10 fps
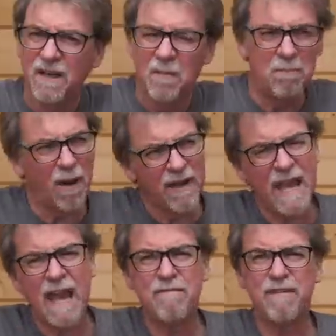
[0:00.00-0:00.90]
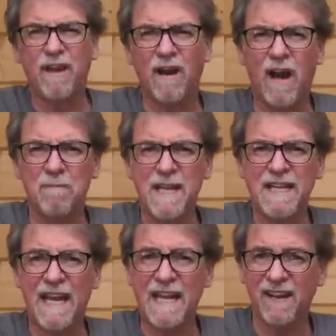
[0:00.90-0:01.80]
By heavier, I
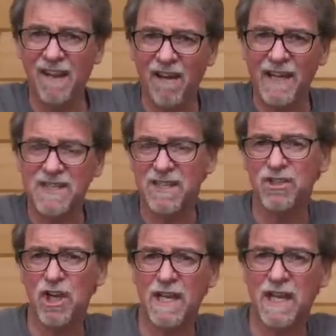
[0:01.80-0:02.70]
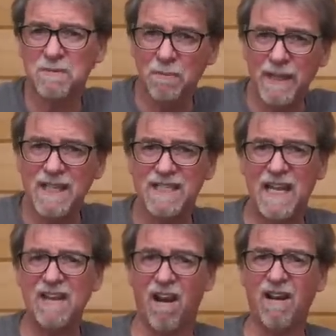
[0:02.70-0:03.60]
mean it likes the JSBs
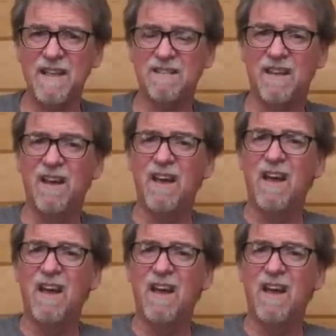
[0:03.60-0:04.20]
in either